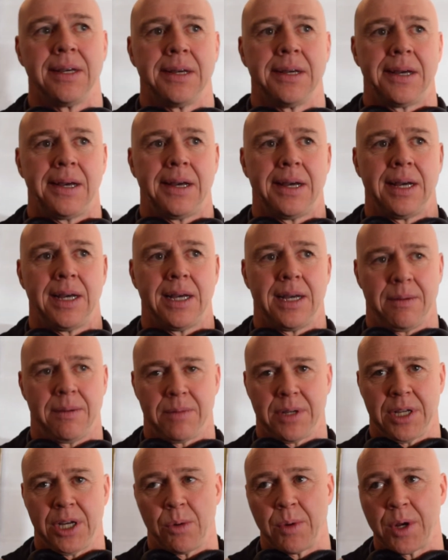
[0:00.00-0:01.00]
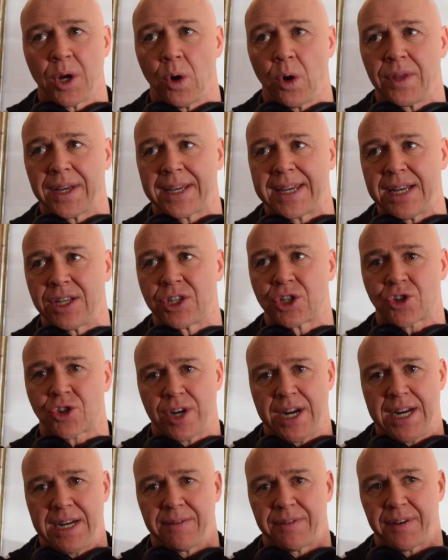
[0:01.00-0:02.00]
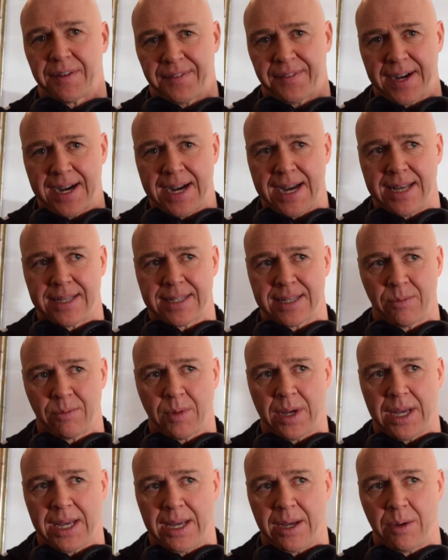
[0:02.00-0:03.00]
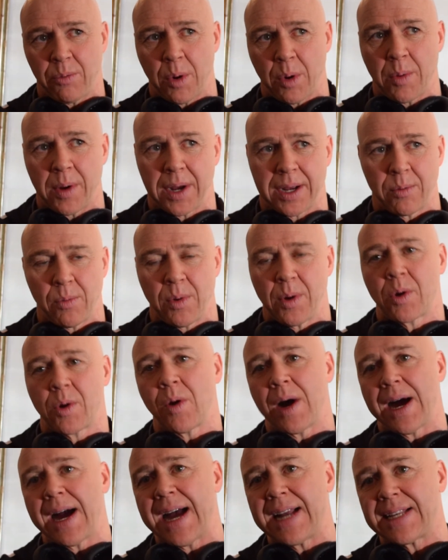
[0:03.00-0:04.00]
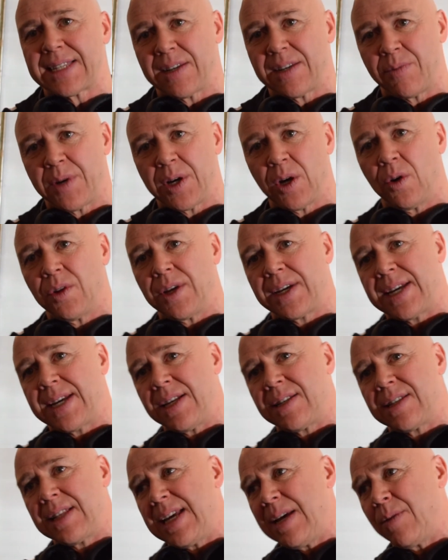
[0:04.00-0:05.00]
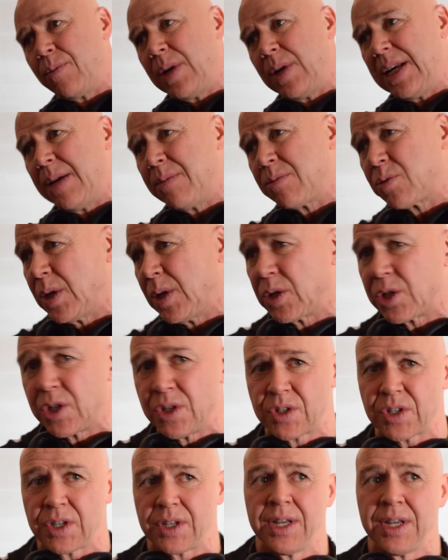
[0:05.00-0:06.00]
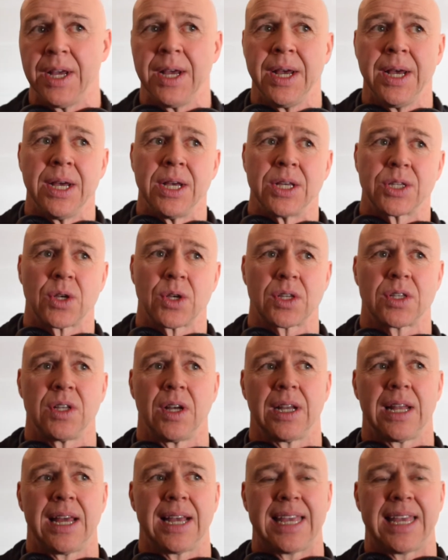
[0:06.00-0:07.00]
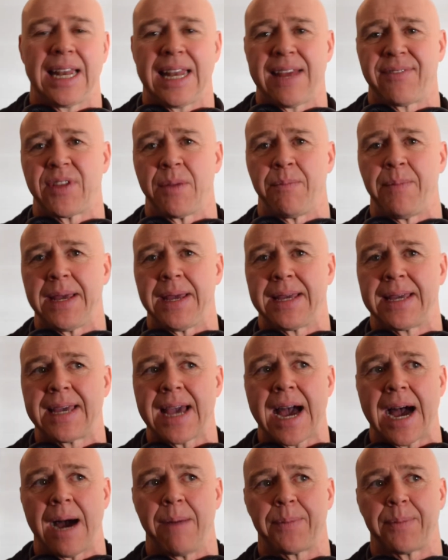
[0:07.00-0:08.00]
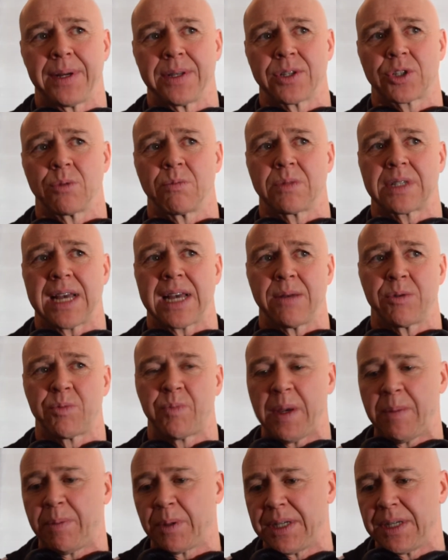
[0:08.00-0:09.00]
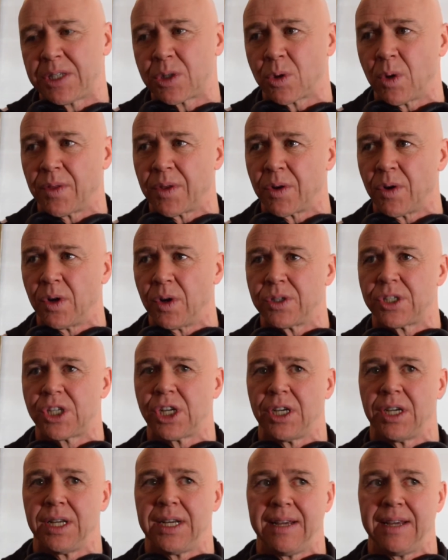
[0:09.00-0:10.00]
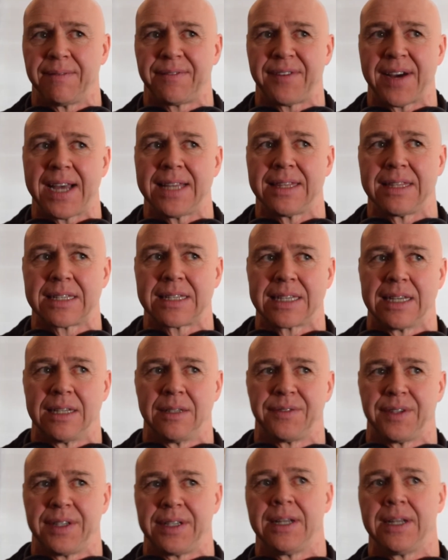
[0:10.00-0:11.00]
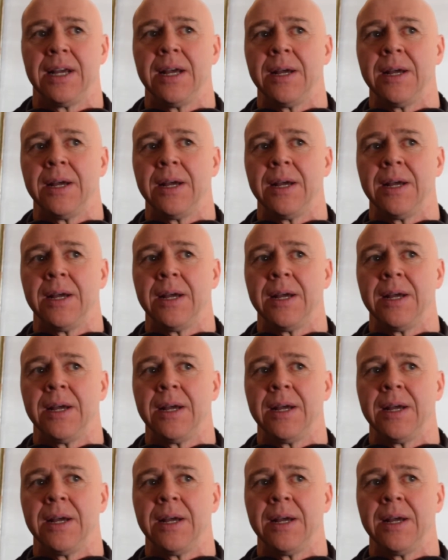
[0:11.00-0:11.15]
You know, we got other kids training for fights, and we were quite active. We got other kids, Liam Williams, Richardson. So it's not like it left a big gap. And sometimes people need to go on their own journey and find themselves. And